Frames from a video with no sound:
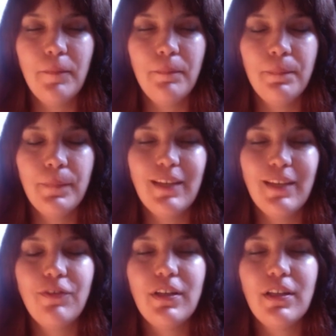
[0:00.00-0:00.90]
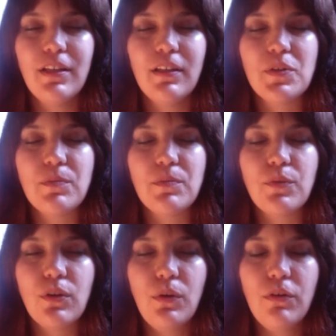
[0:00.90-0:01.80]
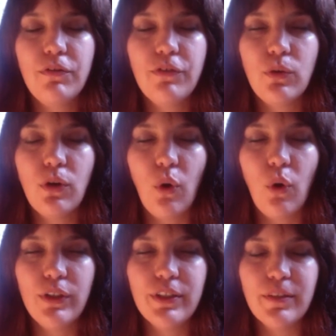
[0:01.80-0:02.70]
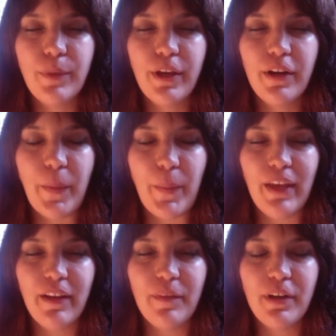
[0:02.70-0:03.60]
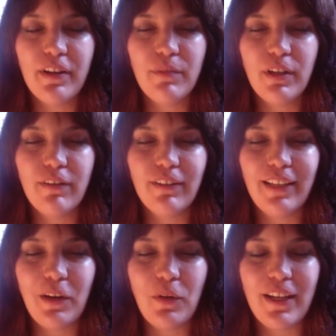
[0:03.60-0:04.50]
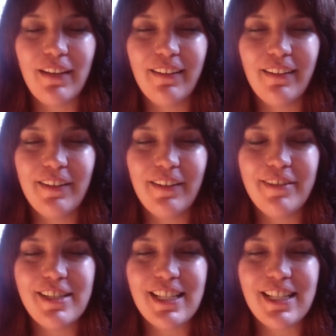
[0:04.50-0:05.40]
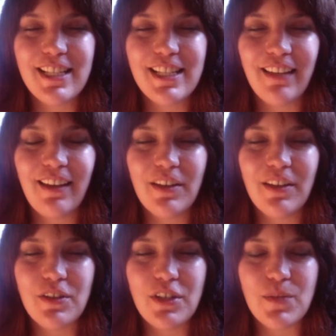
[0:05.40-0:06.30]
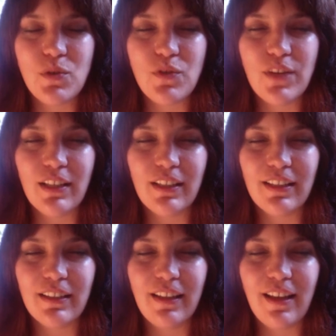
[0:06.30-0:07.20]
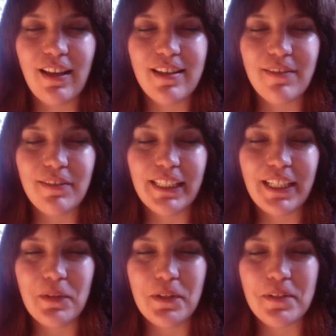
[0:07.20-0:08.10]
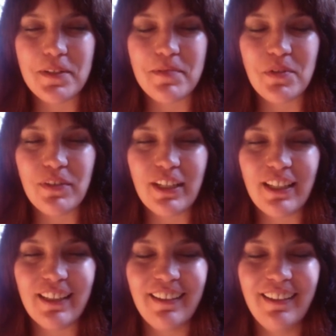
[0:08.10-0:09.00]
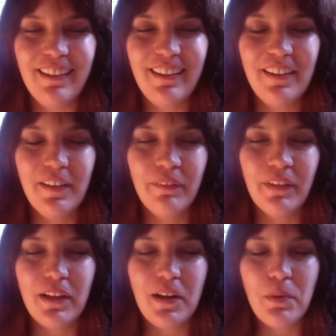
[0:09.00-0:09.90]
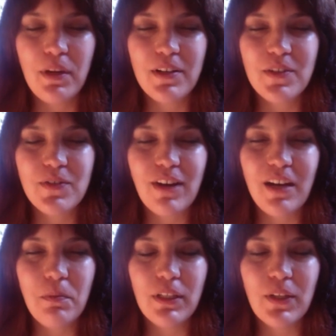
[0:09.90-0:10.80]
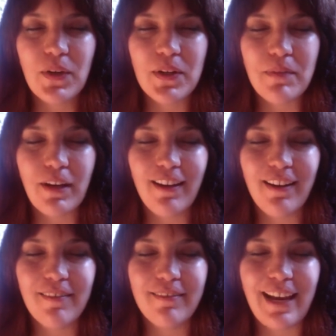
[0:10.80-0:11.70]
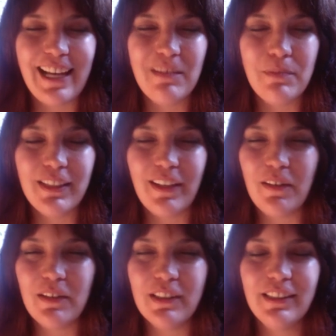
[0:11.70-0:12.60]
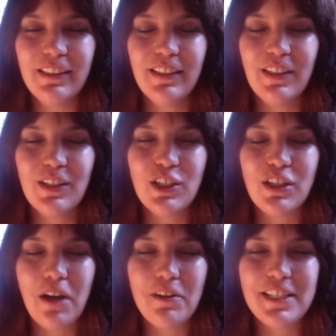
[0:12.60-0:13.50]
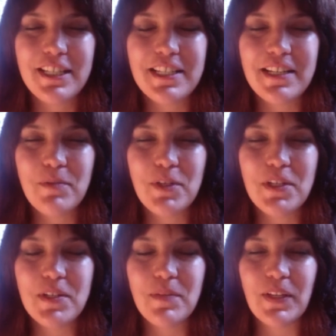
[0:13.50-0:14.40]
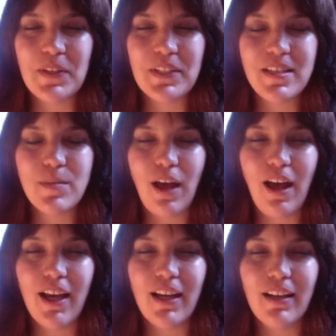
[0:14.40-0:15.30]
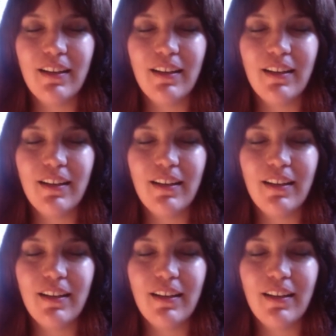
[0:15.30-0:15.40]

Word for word: and feel that there's a beautiful golden pyramid, a pyramid of liquid. It feels like the energy is moving as if liquid was moving and it appears right below your body, right below your chakra system, just below the spine.